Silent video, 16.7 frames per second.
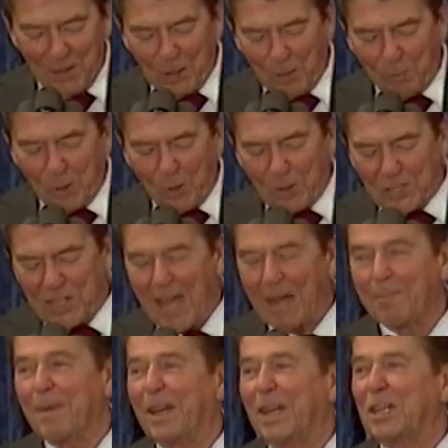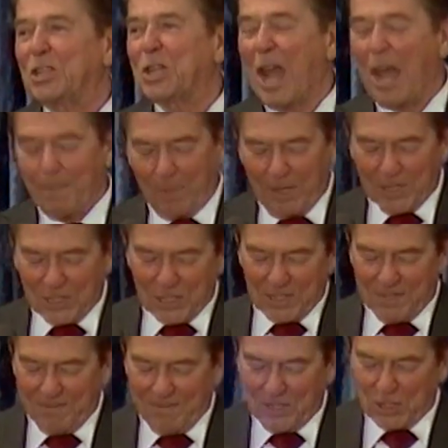who can produce that many
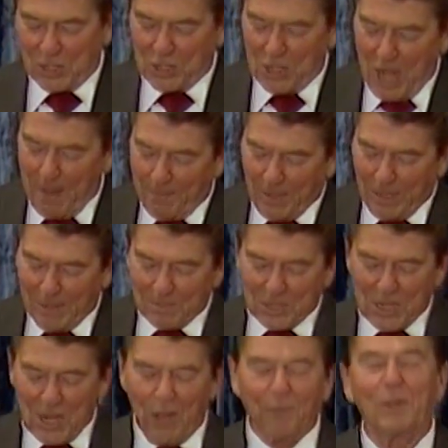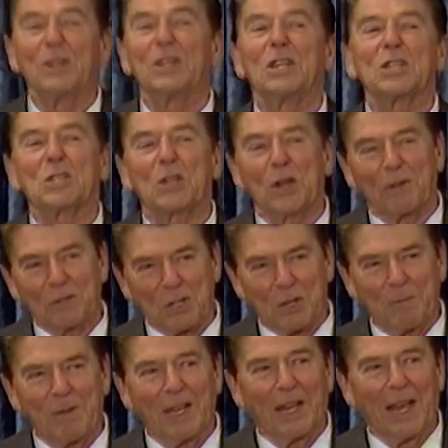champions is a champion himself and deserves
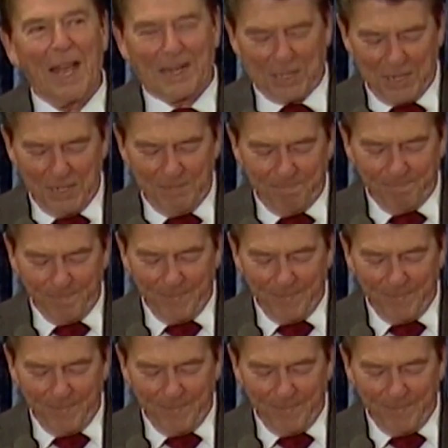to be elected.